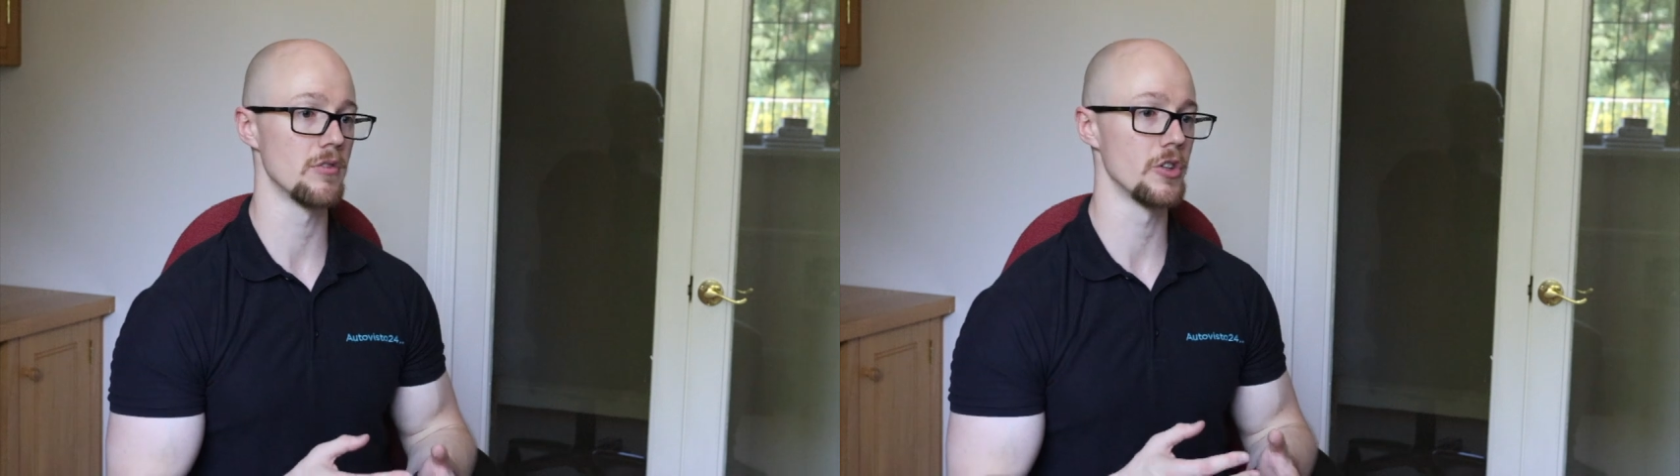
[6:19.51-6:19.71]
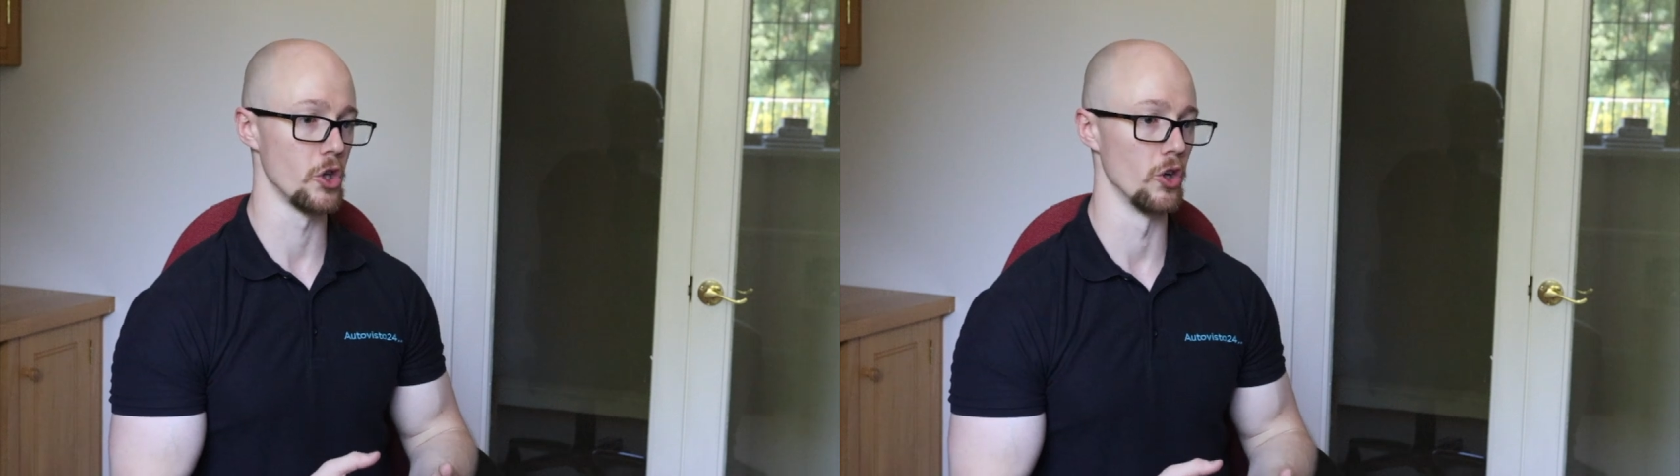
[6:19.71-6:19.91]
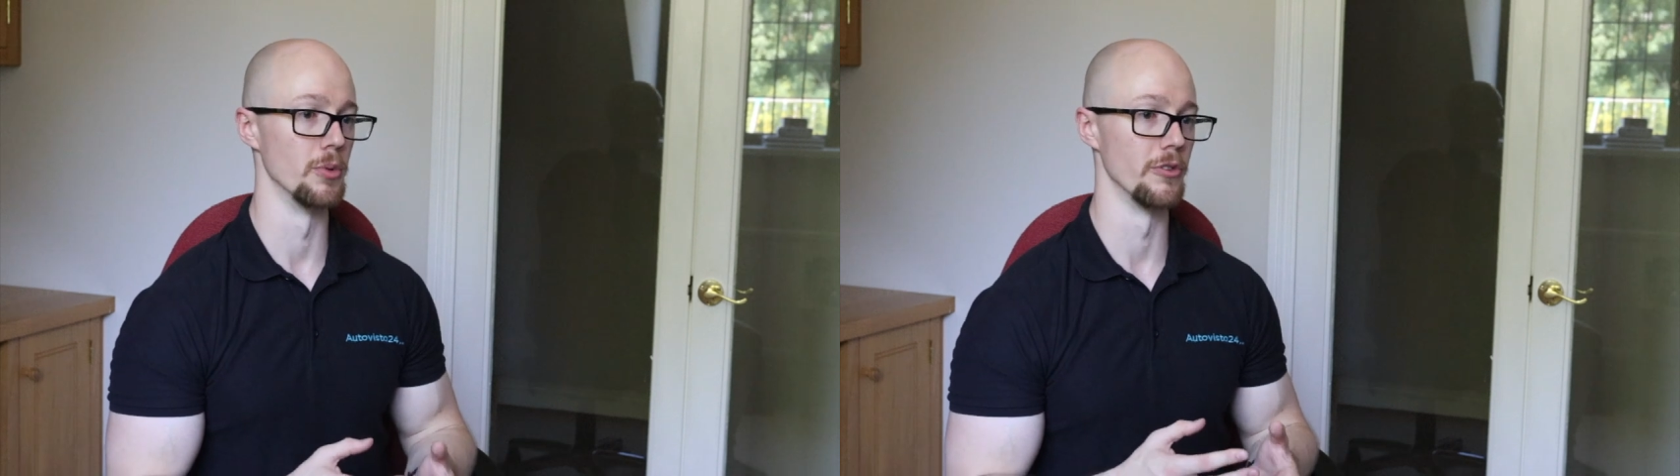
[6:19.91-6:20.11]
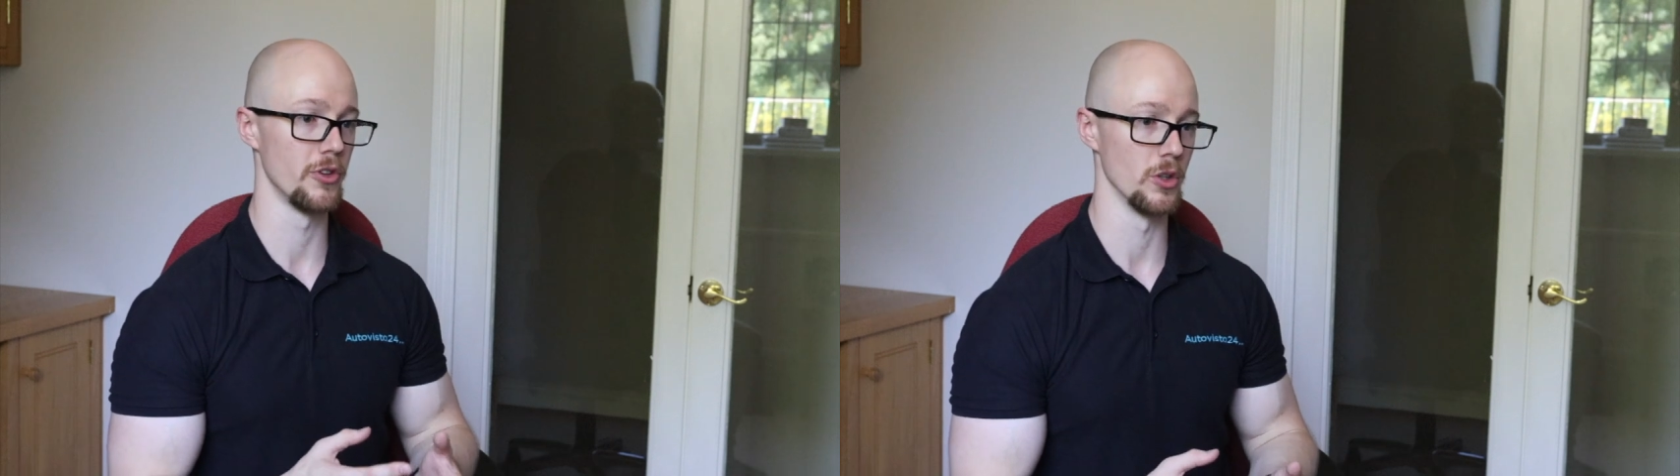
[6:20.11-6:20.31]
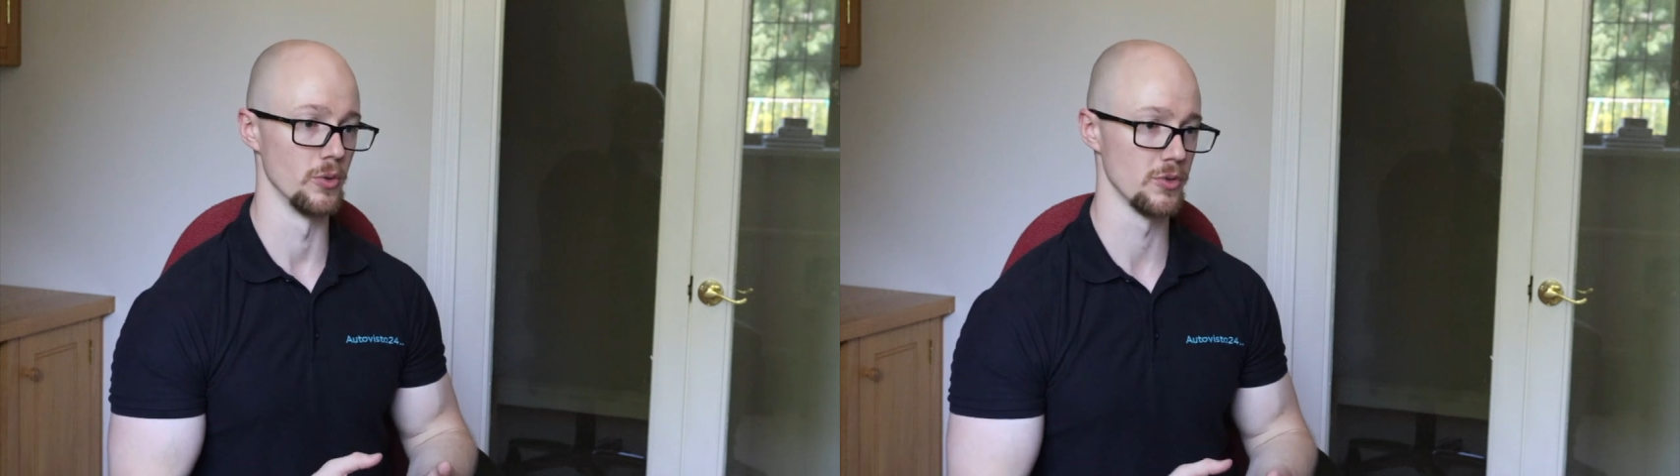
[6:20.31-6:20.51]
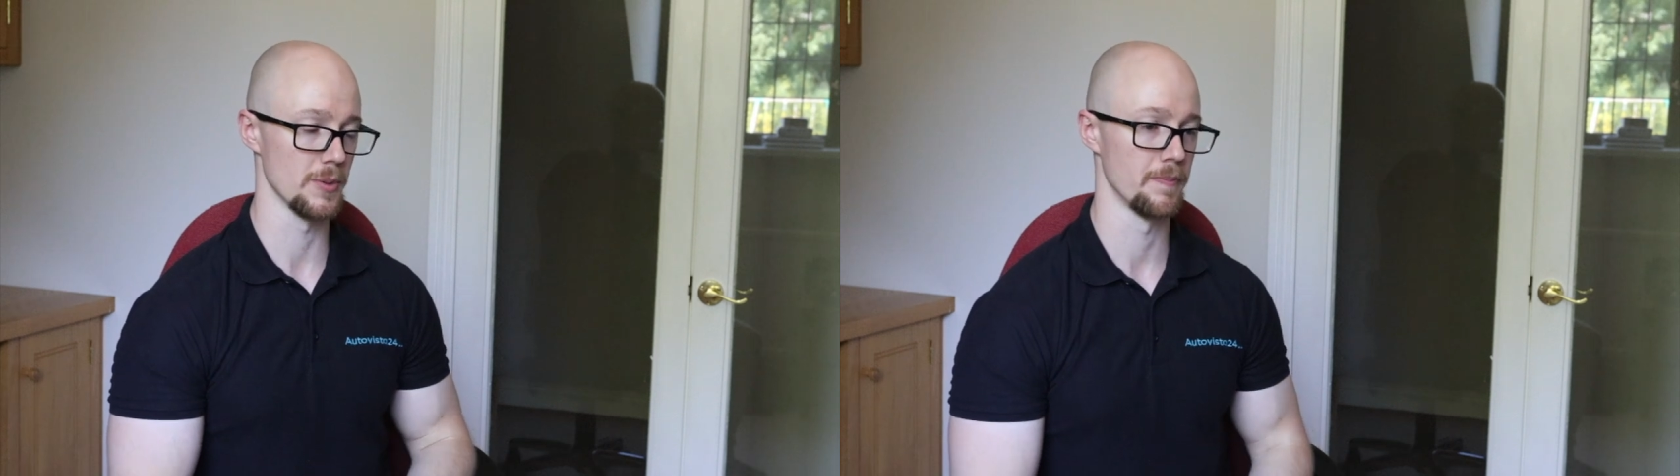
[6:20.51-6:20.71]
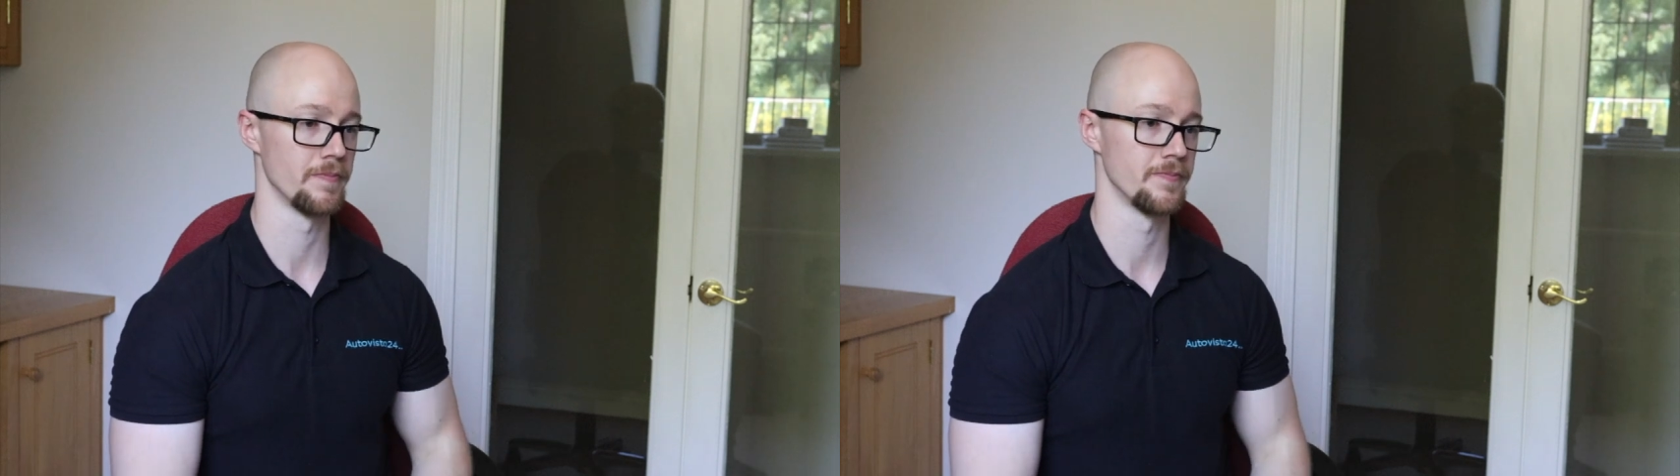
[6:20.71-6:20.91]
renewable fuels.